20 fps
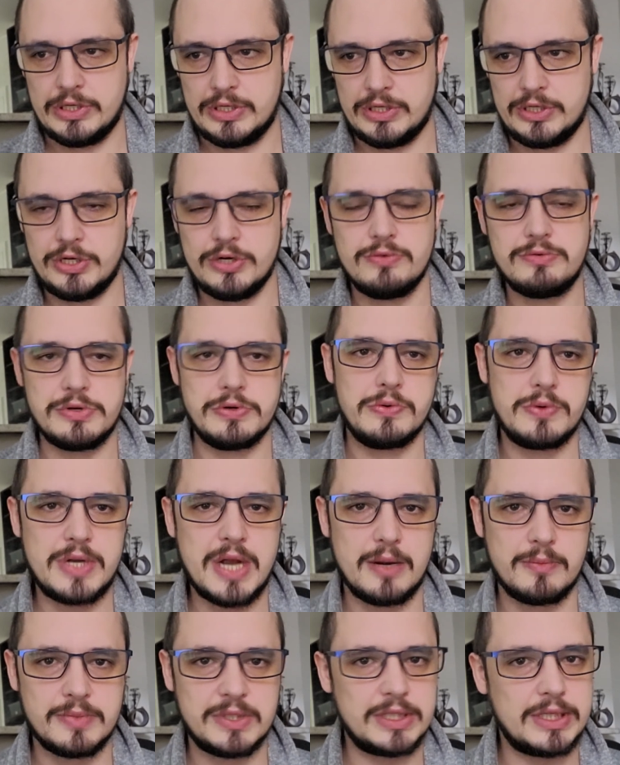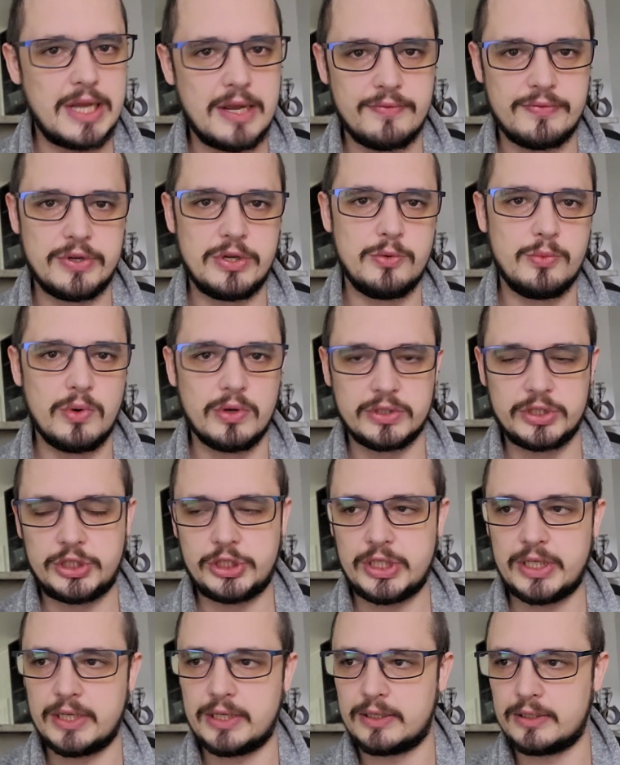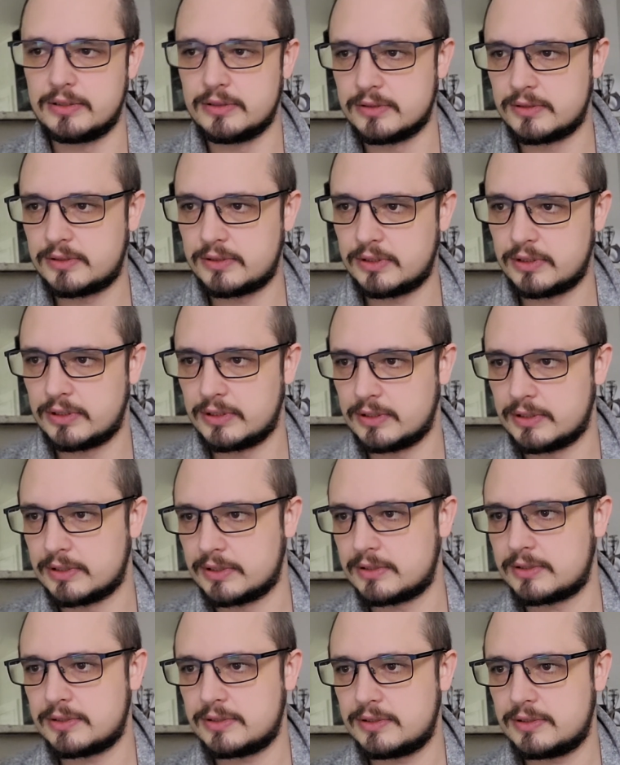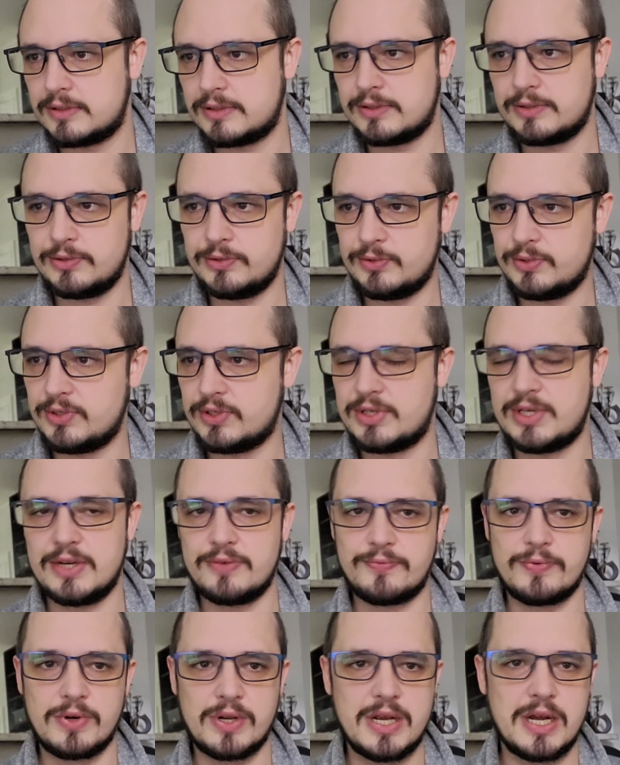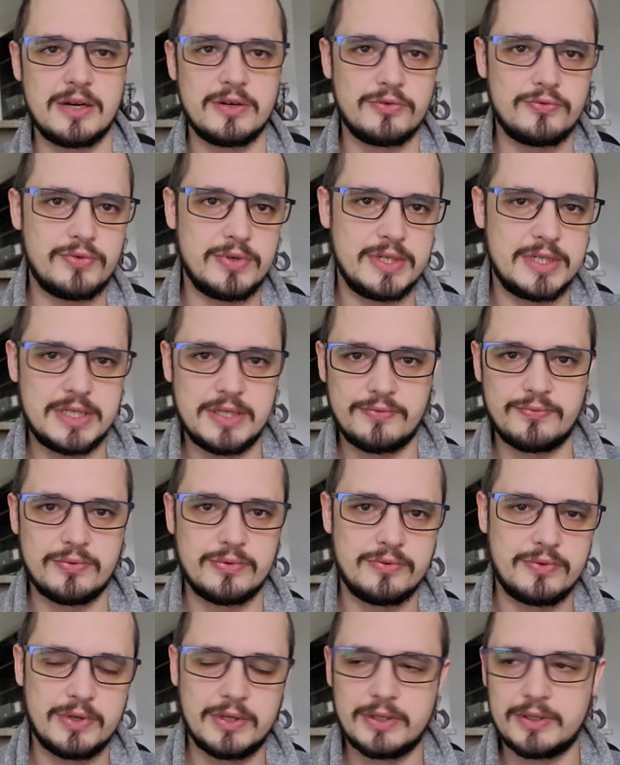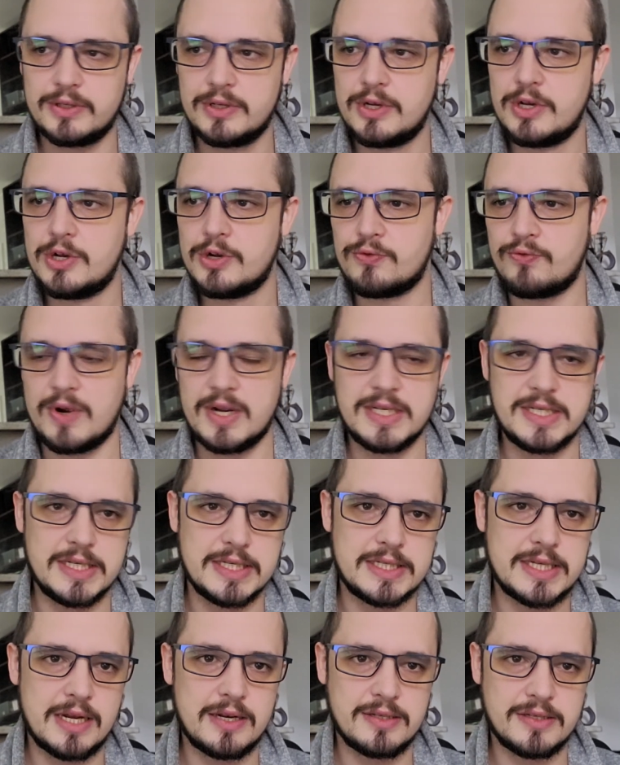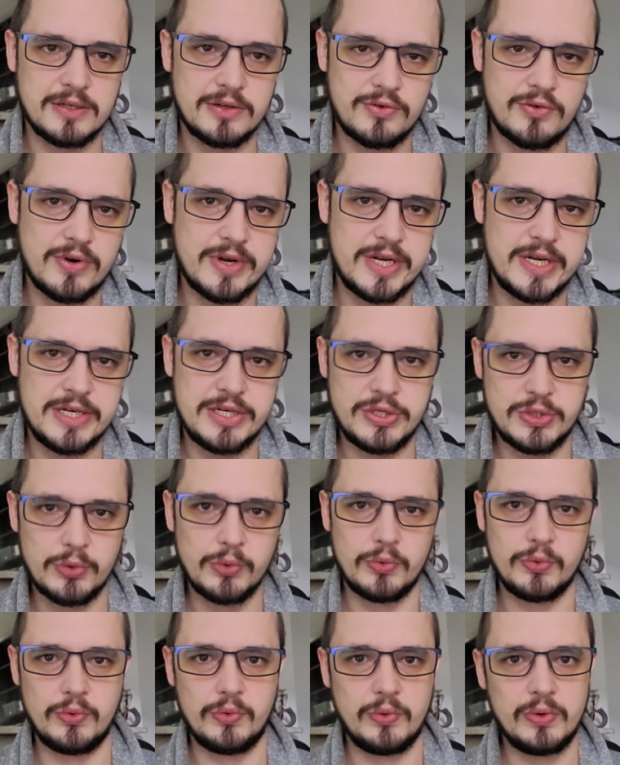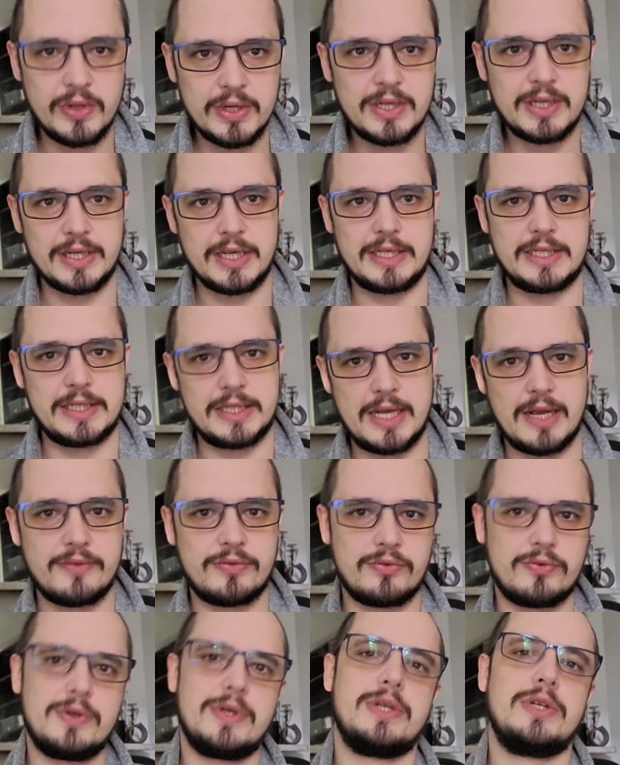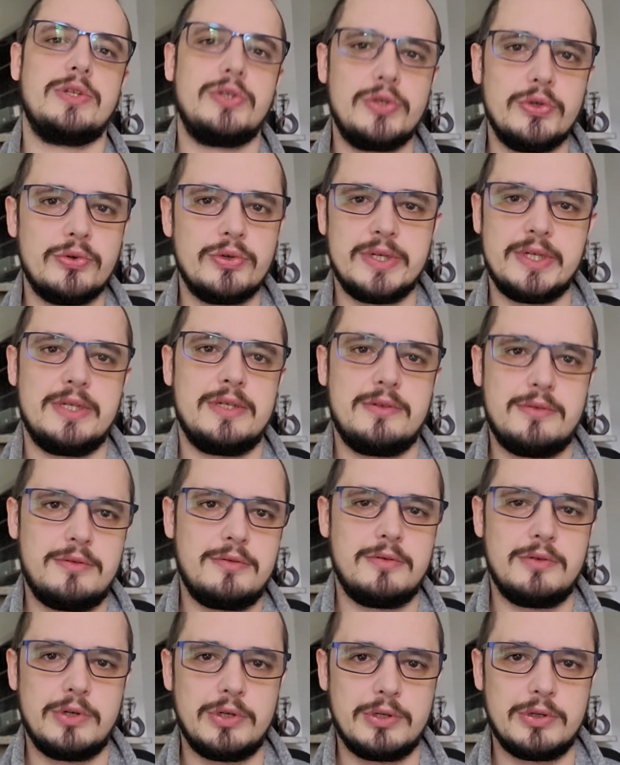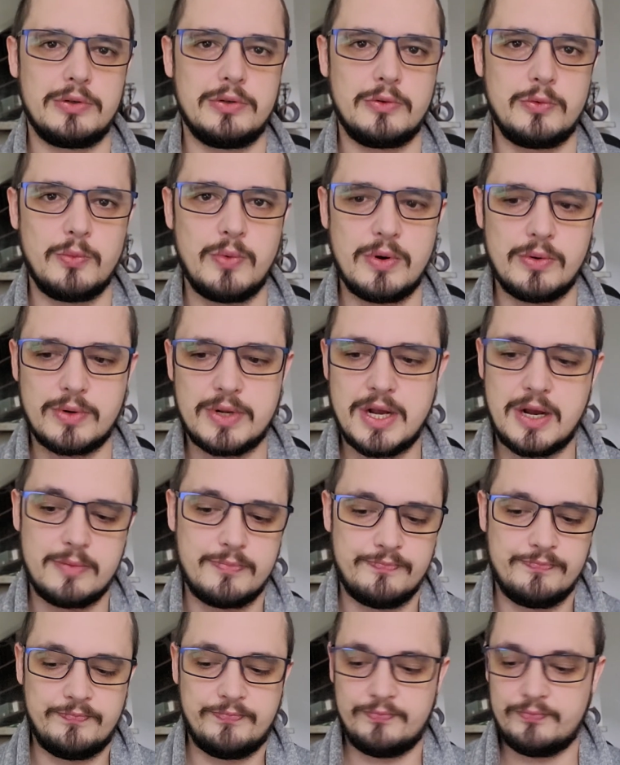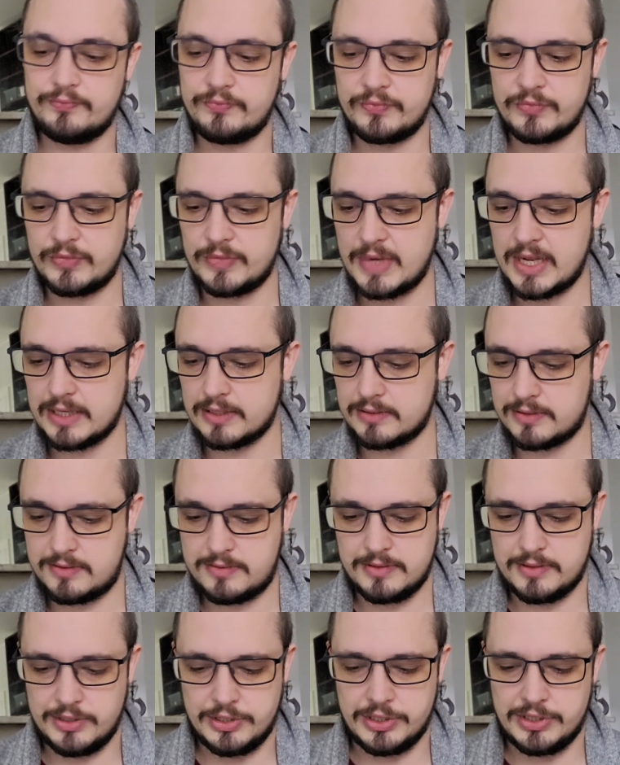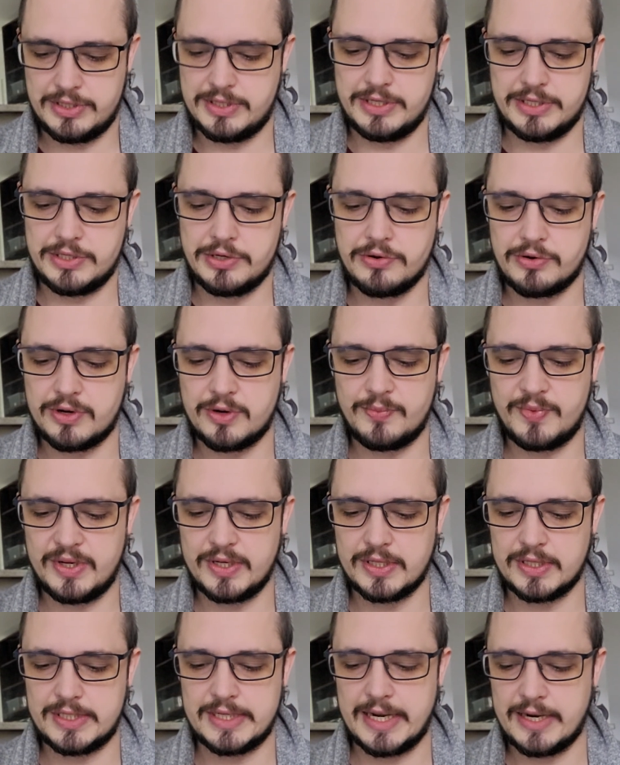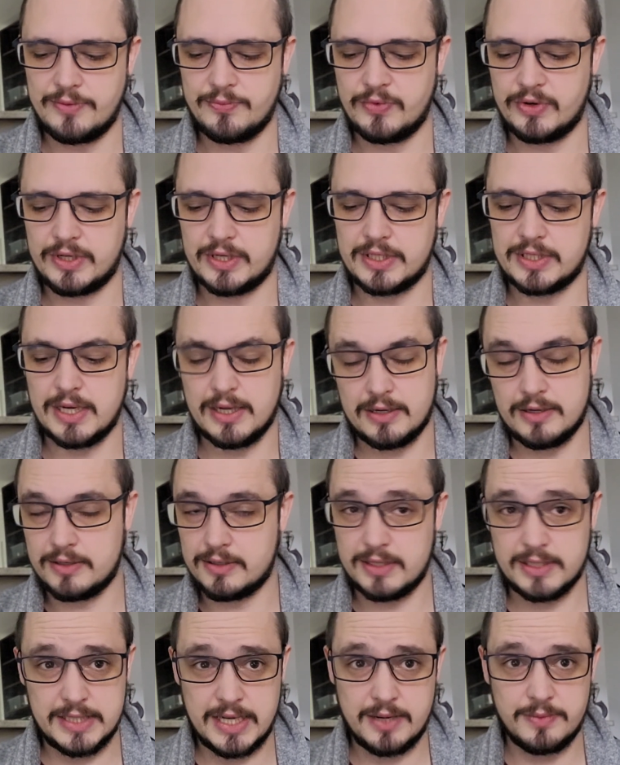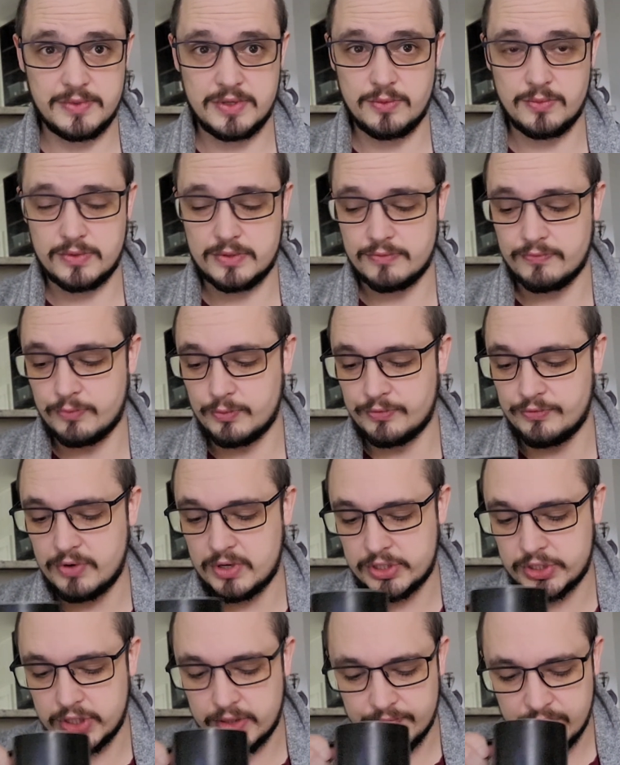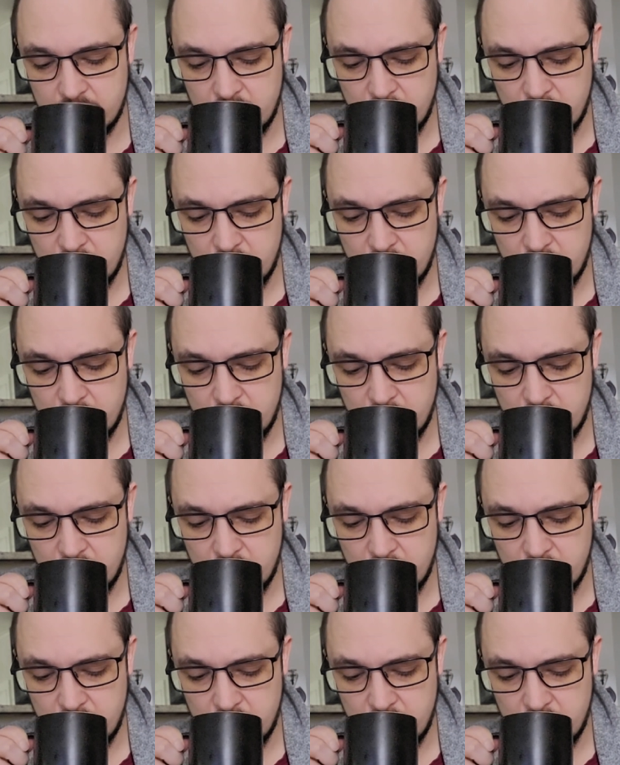you do come together. You watch it as different countries, different races, colours and creeds all get together and enjoy the World Cup. It's not going to be the same with Qatar, the same as it wasn't with Russia.